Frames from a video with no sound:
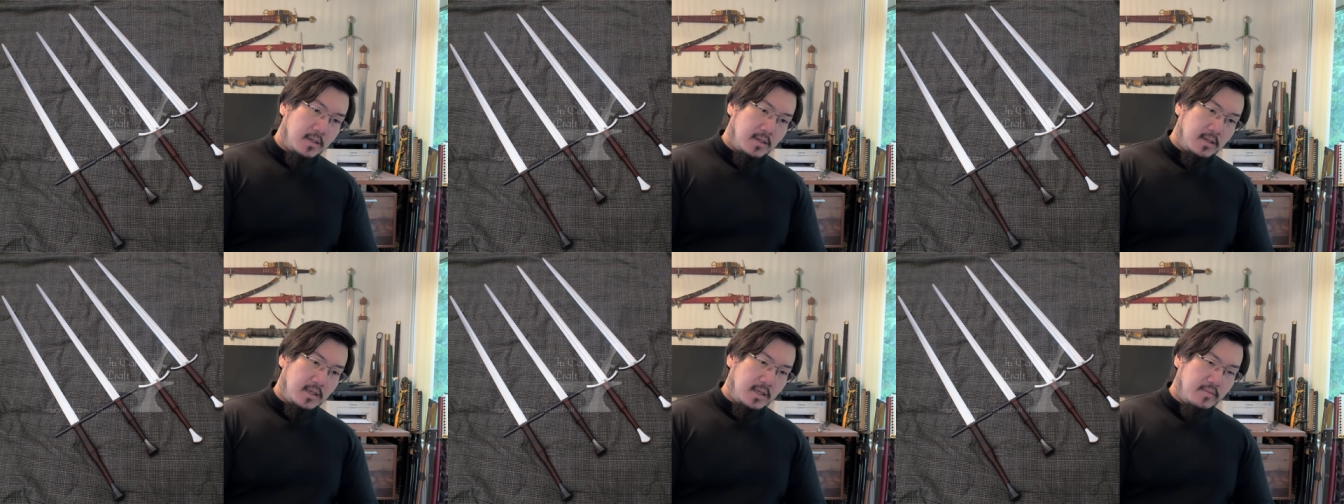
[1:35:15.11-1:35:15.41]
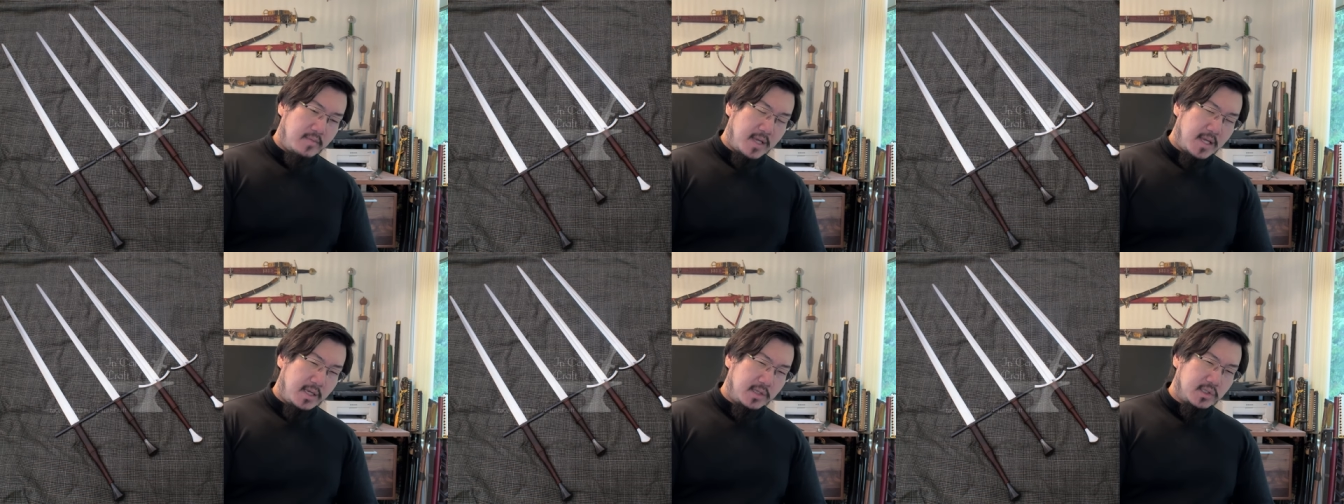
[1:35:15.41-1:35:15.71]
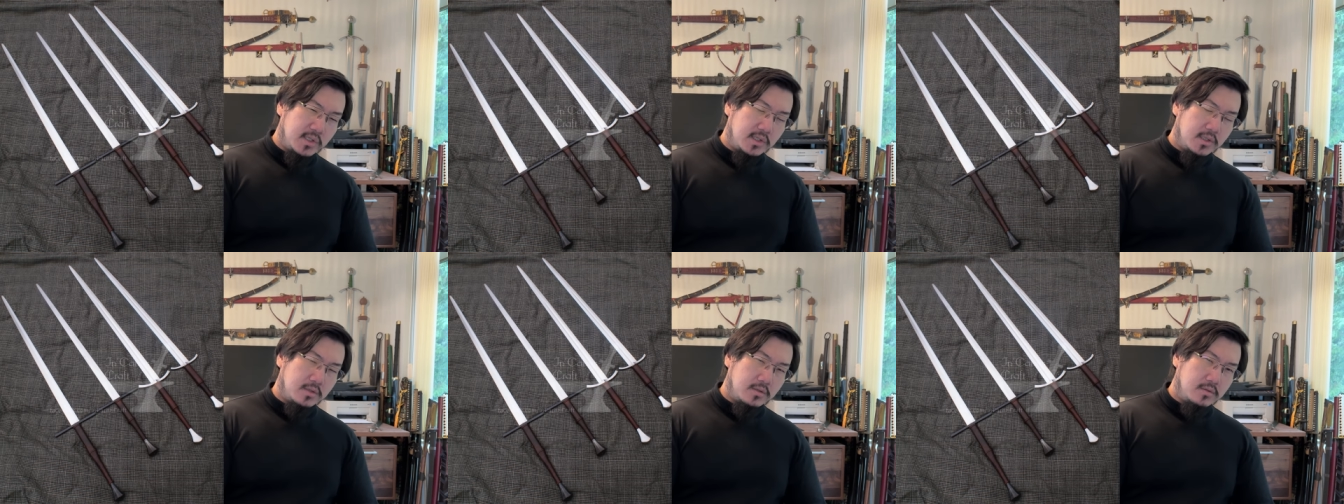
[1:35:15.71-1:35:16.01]
He
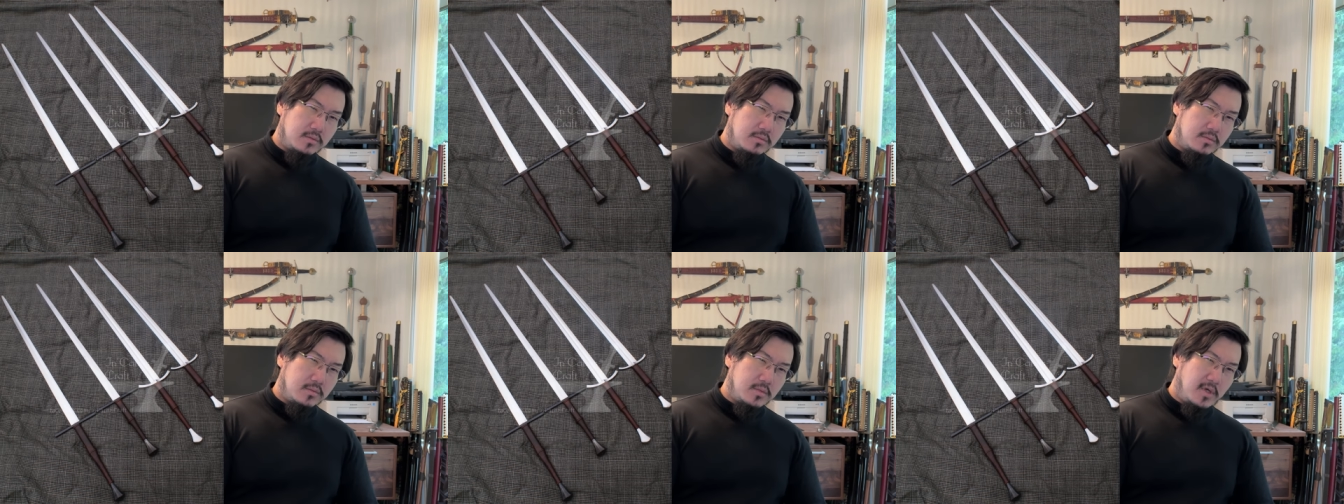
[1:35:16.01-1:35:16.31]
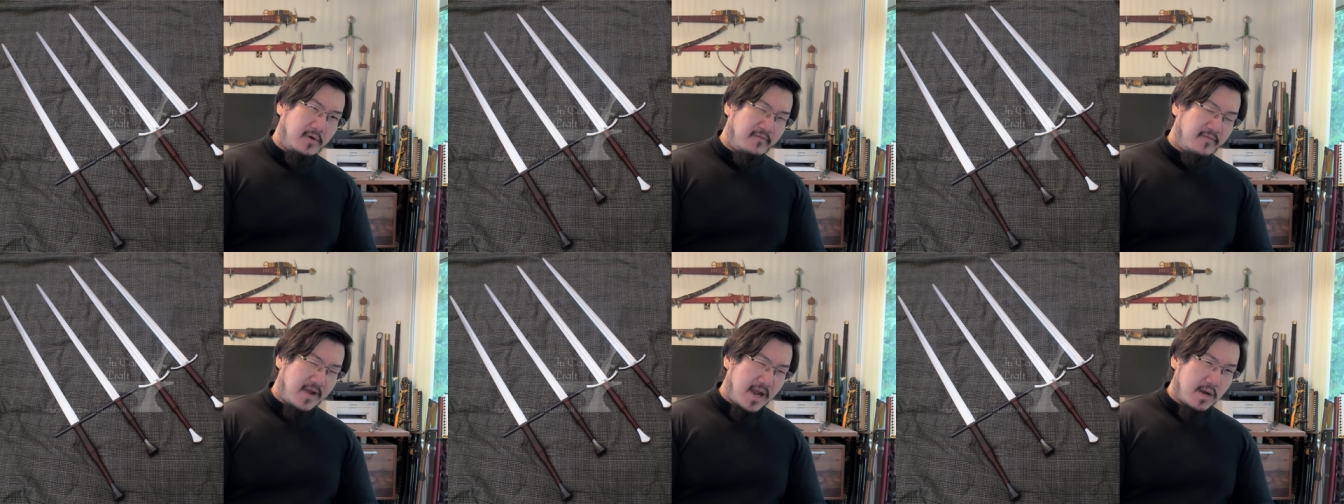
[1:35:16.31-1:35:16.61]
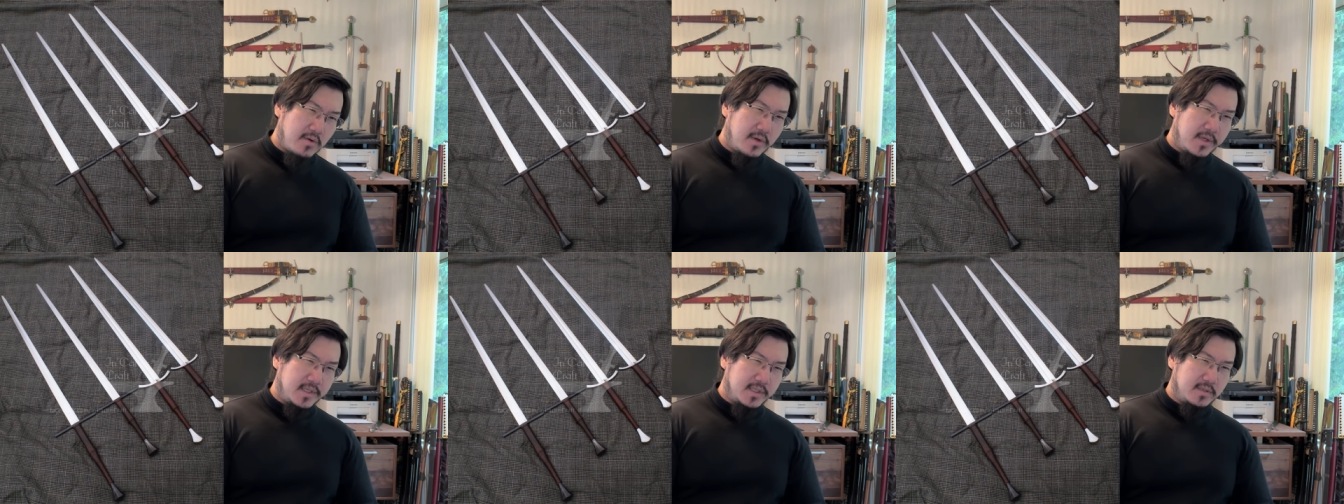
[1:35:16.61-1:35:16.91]
makes
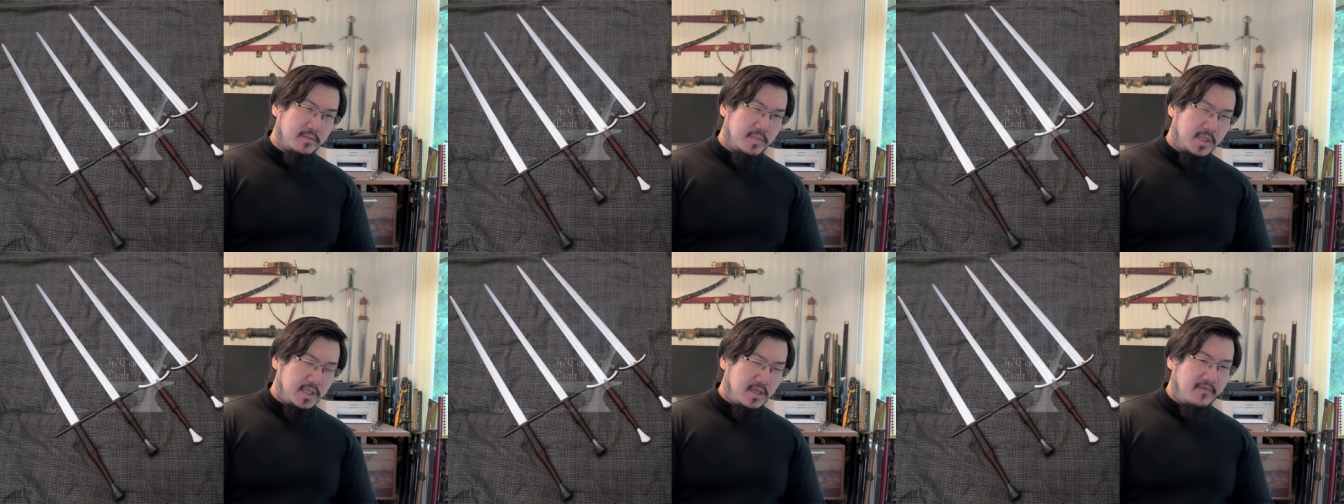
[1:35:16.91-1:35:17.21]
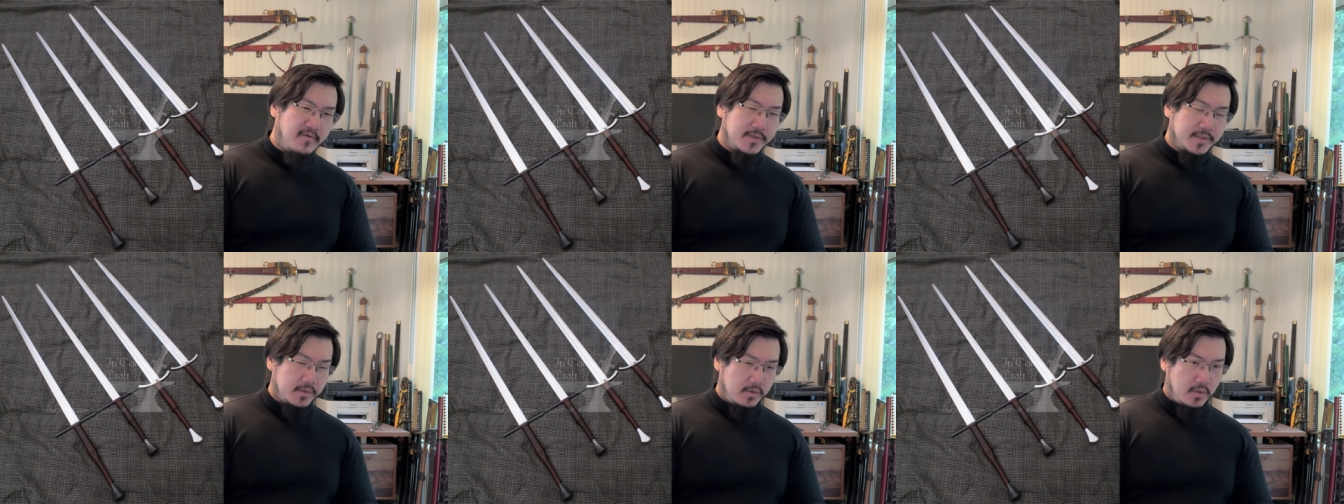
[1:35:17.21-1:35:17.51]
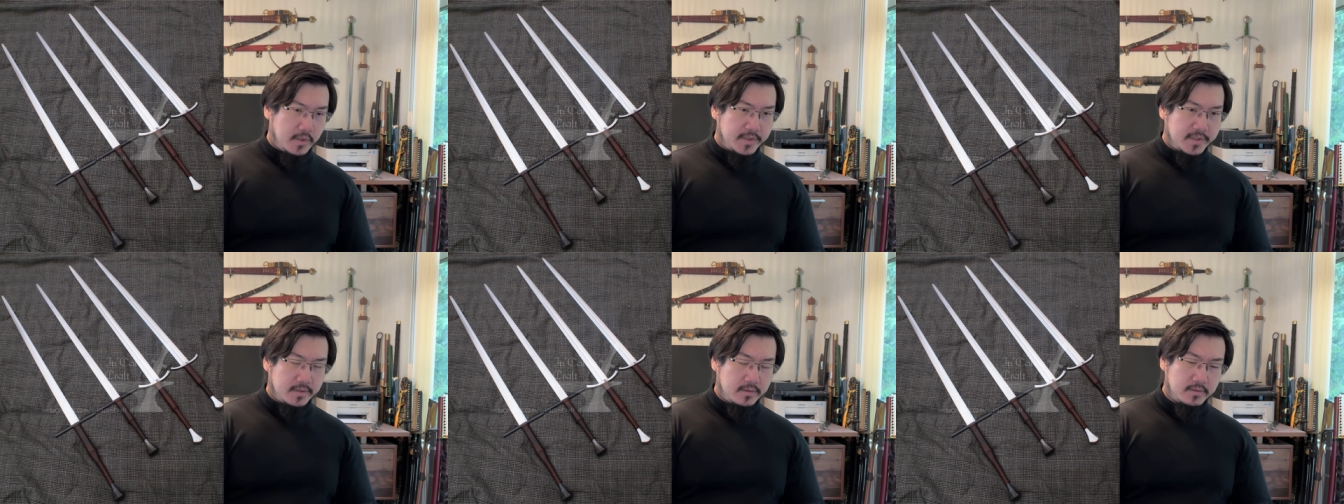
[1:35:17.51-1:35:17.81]
various medieval
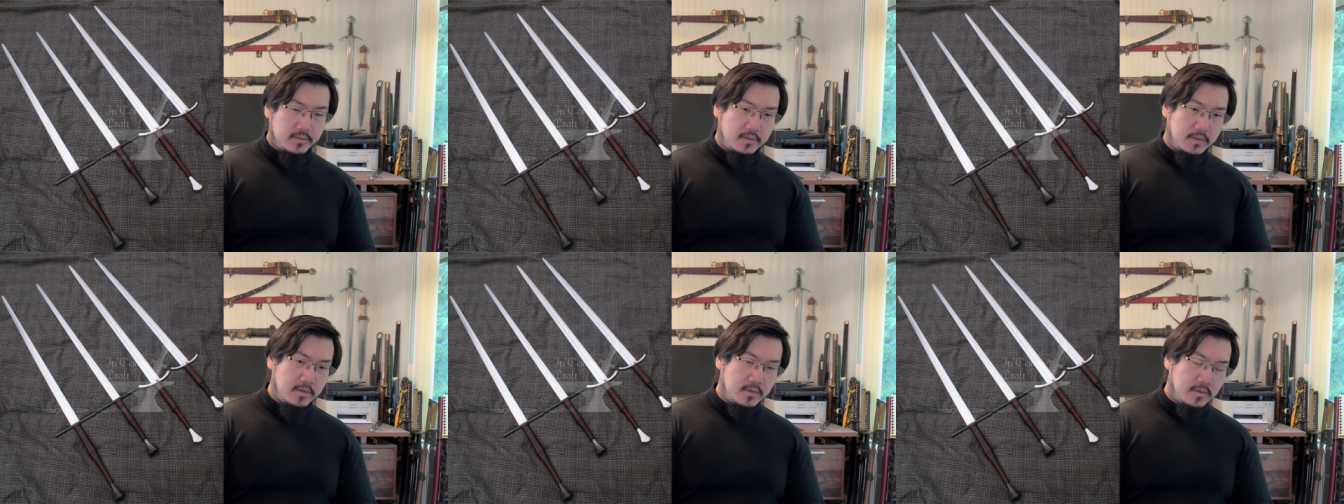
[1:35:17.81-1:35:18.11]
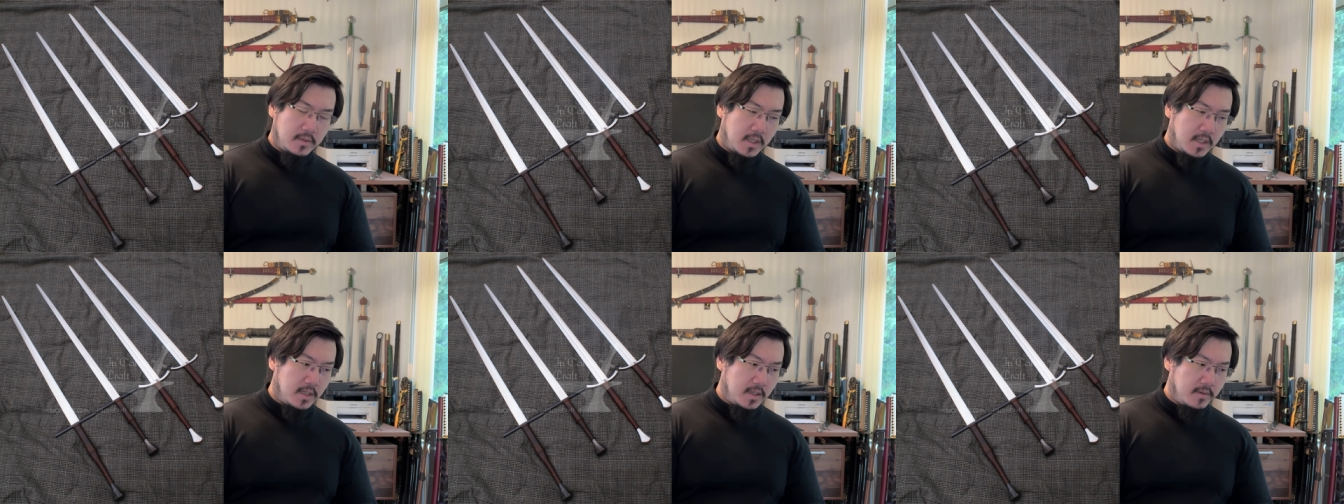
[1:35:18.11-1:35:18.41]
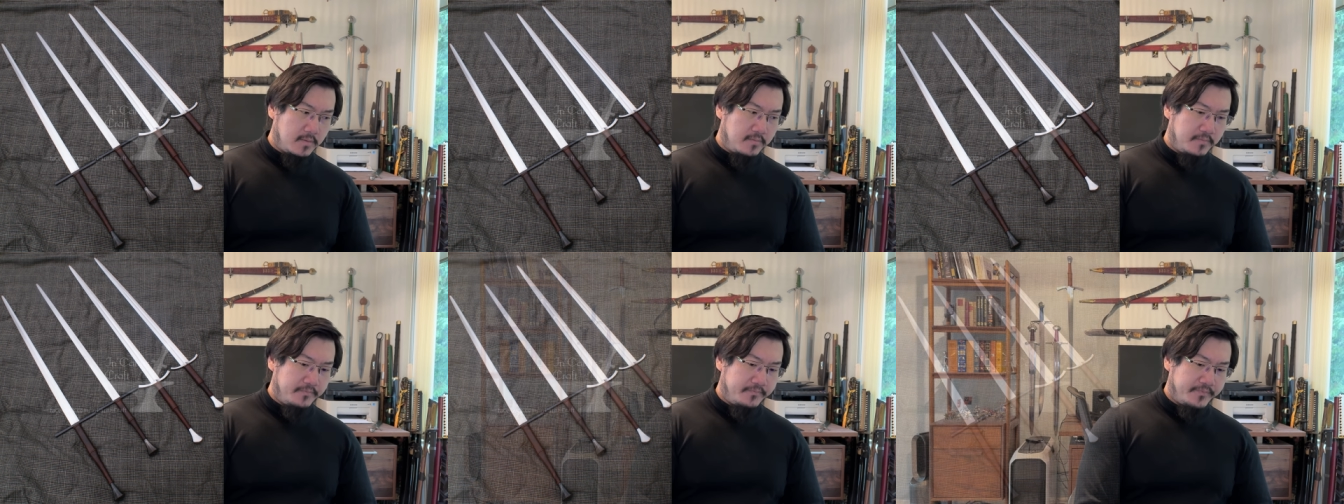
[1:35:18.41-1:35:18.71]
swords
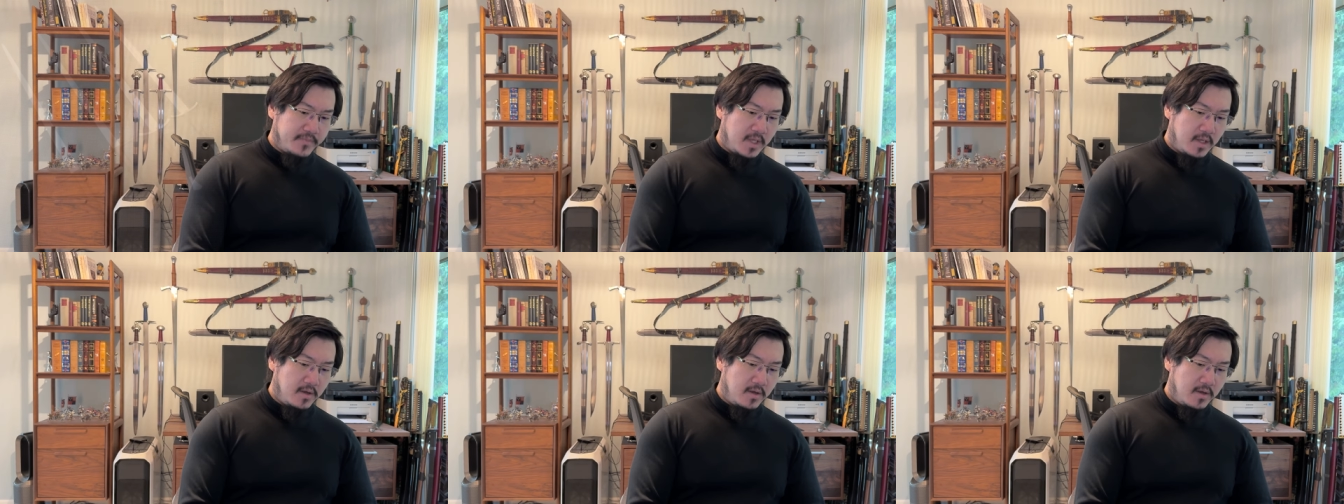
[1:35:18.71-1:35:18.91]
um,